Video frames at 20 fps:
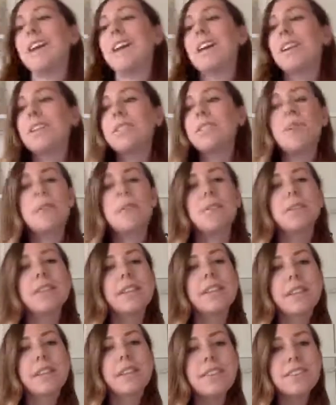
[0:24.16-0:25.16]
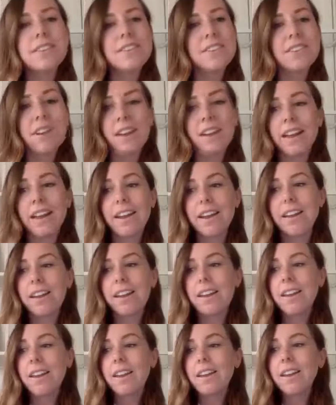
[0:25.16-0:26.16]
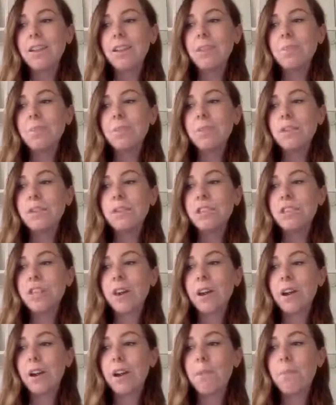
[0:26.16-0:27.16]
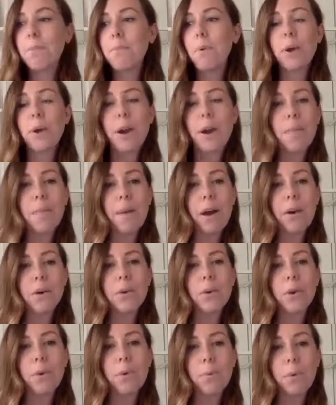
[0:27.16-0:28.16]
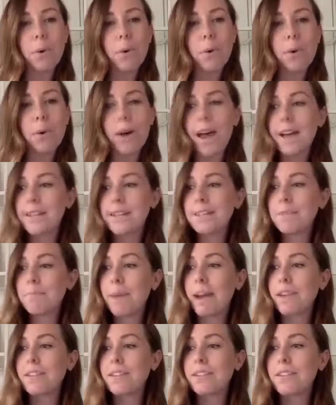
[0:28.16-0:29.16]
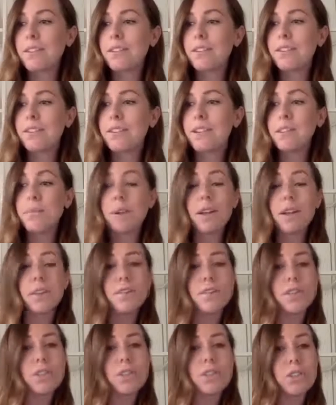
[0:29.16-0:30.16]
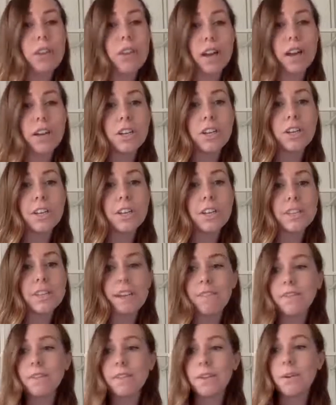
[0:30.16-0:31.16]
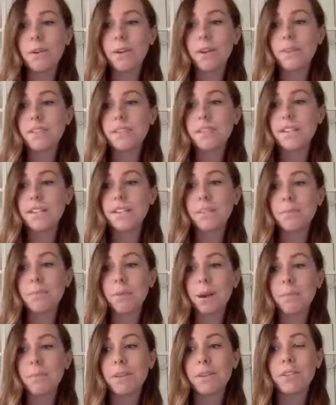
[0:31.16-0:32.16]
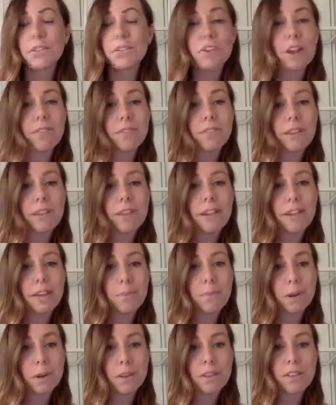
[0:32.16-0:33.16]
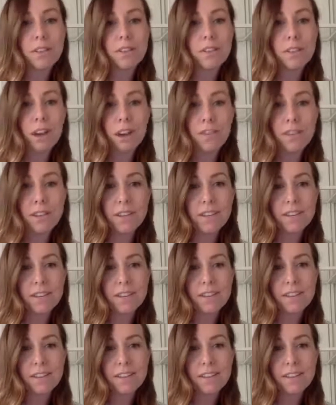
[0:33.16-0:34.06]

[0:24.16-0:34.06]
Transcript: So to get us started, can you please share more about your role as ambassadors as well as the strategies of the U.S. State Department's Trafficking in Persons Office?